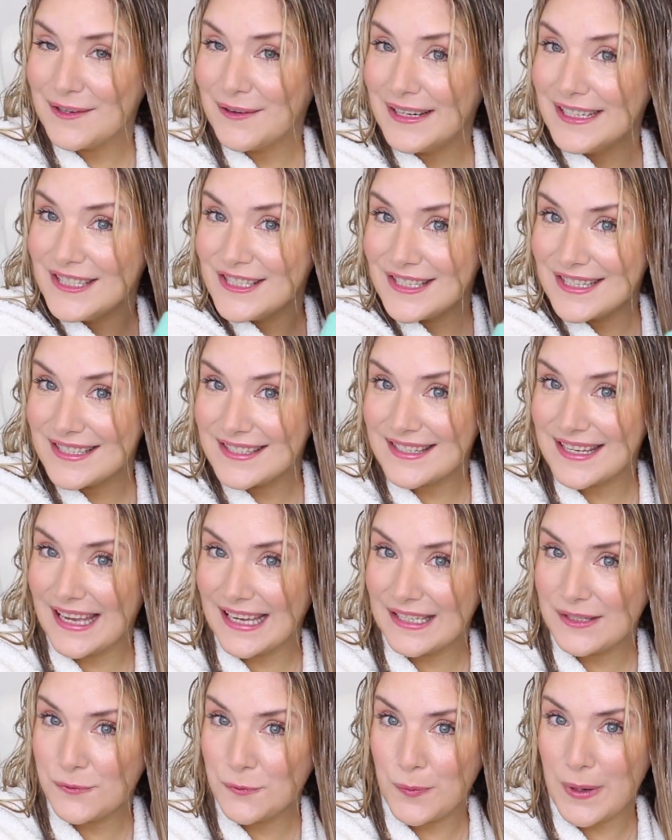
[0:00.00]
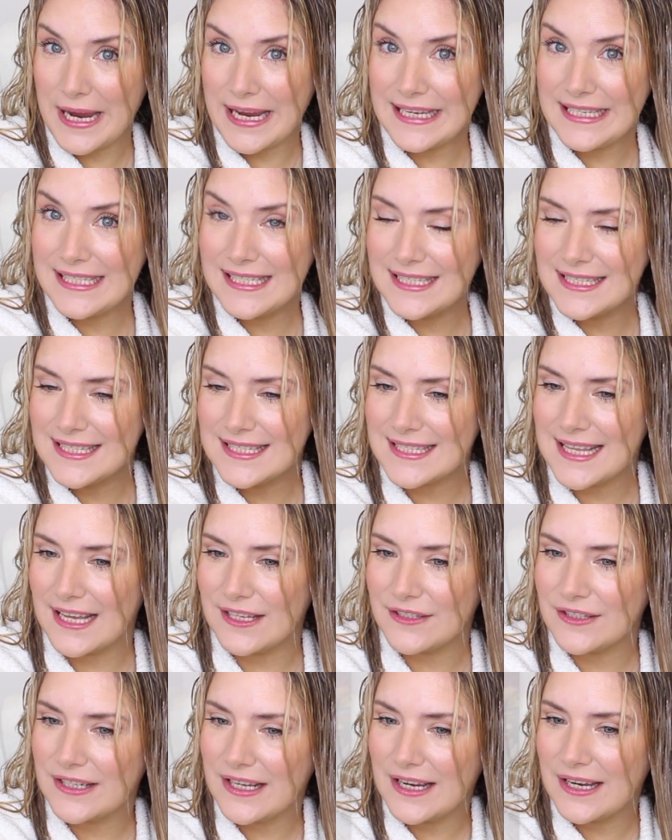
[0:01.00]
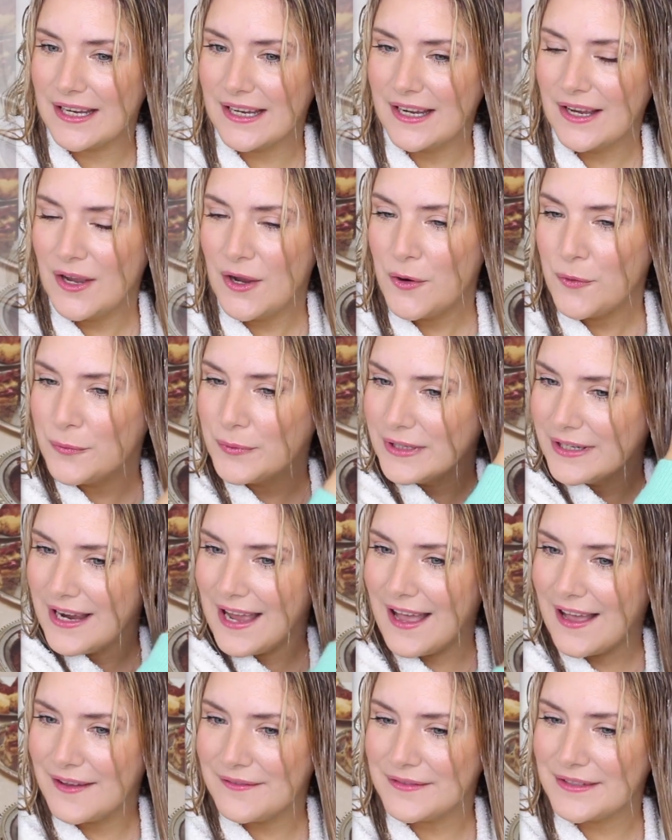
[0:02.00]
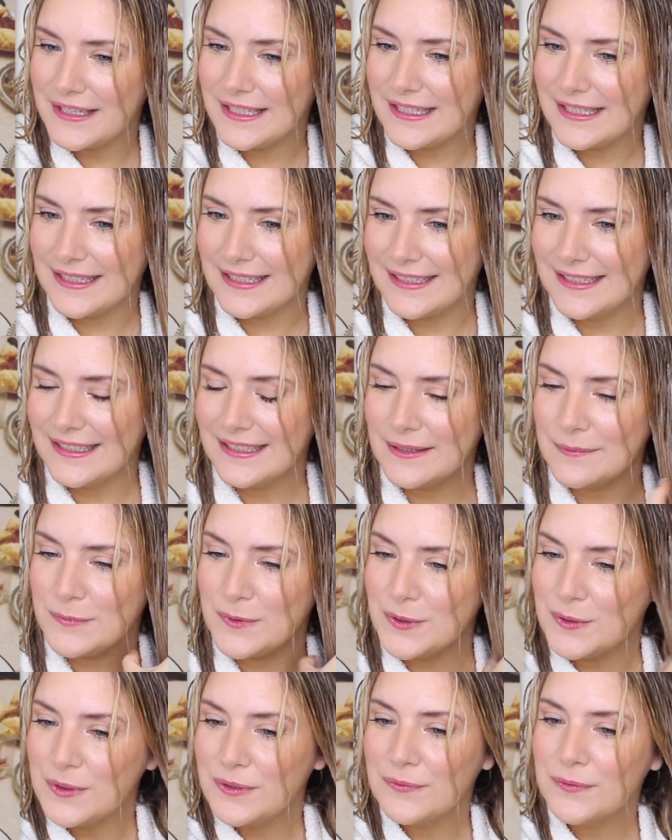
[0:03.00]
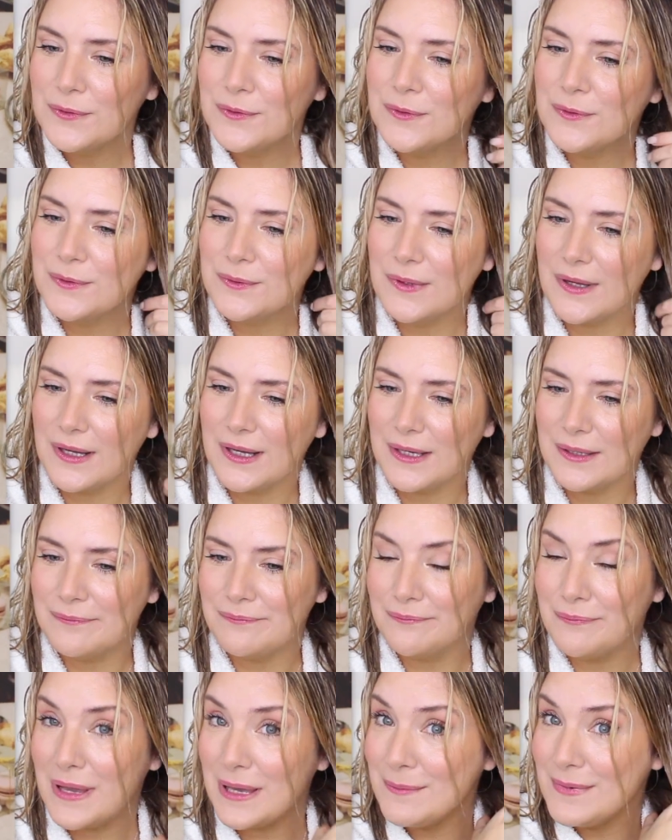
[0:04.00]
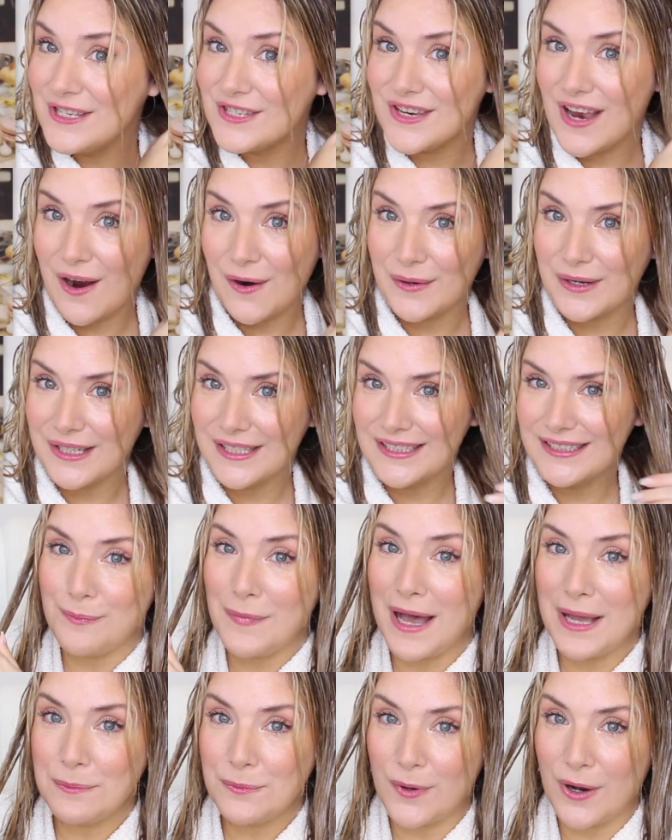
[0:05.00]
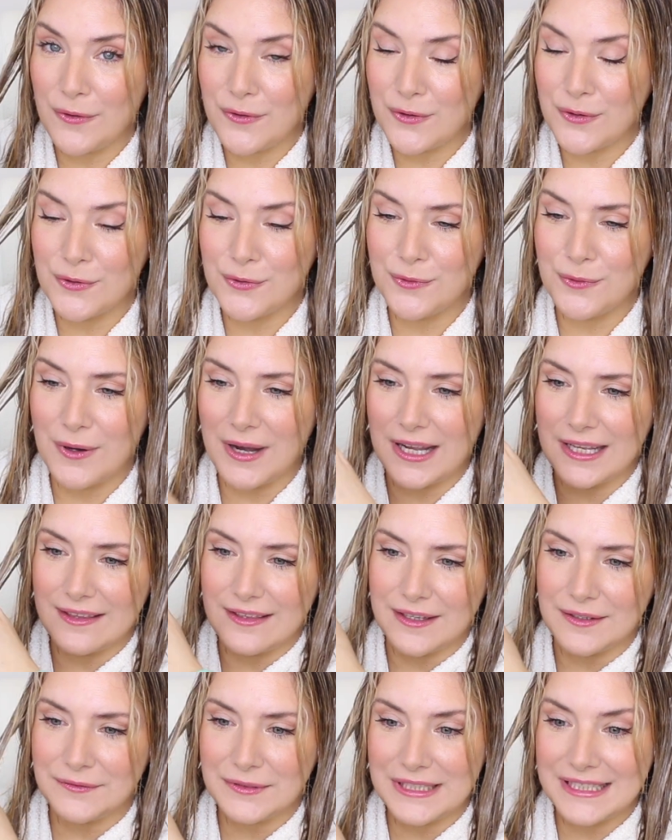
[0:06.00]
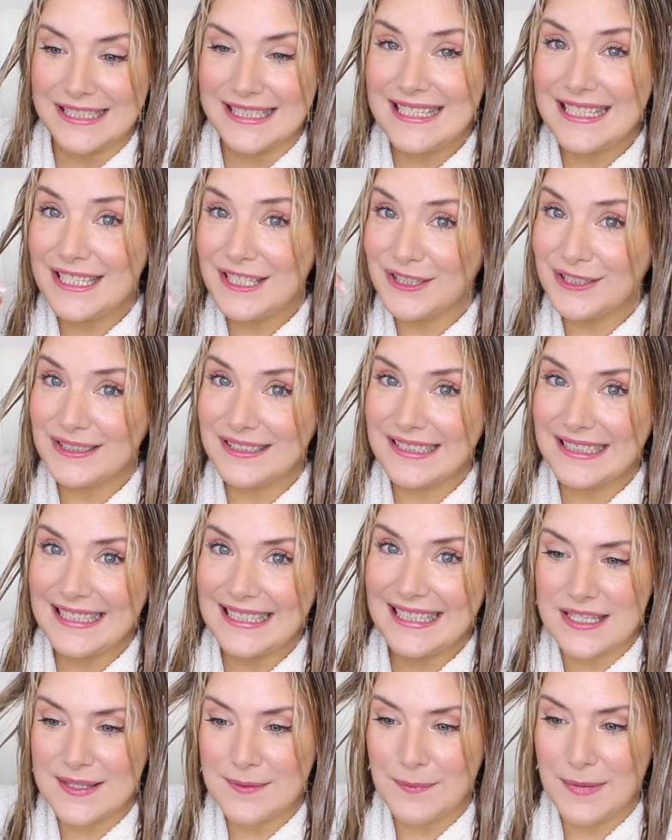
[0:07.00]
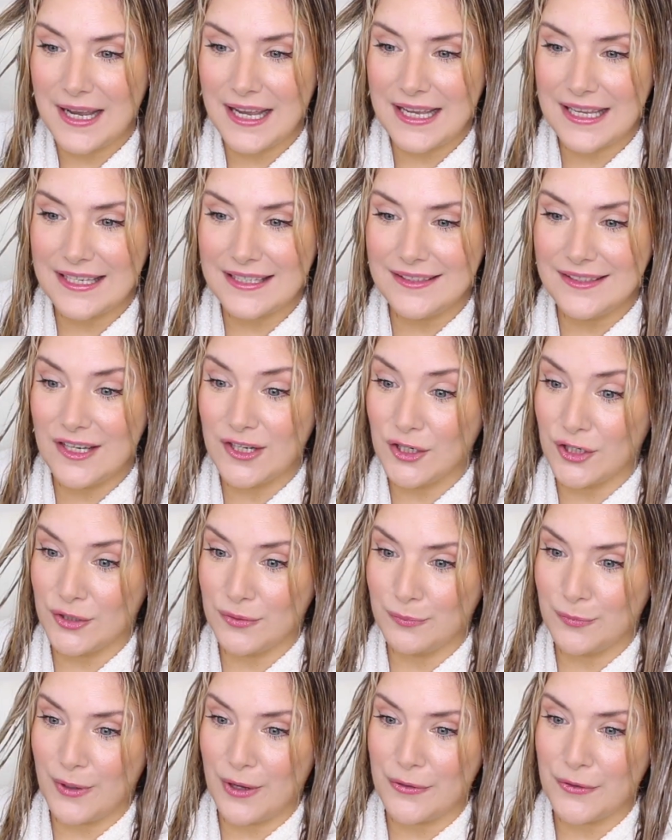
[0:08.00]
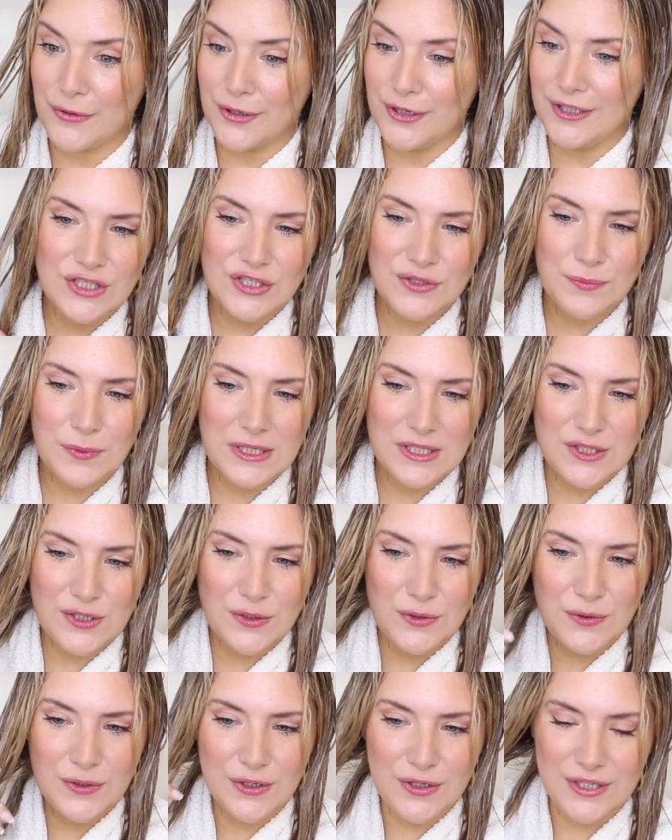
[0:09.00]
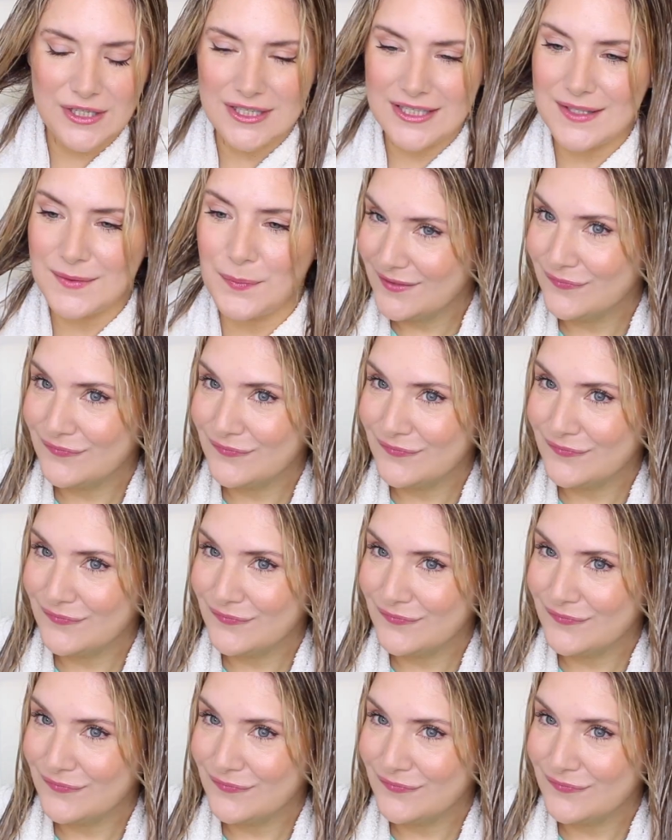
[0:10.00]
So I just can't wait. On Saturday, we're having a beautiful baby shower. My brother, who I love dearly, he's my younger brother, just by 2 years.